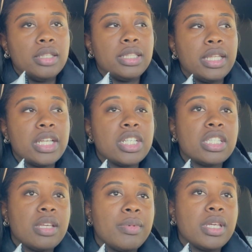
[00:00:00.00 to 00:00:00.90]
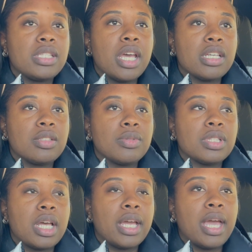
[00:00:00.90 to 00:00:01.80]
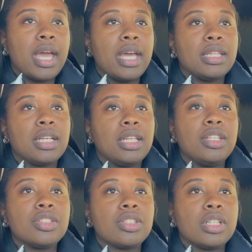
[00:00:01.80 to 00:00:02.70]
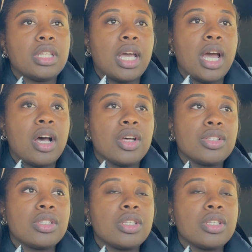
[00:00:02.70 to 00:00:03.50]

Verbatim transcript: Then they just sent me a text and was like, hey, the cleaners are at the house.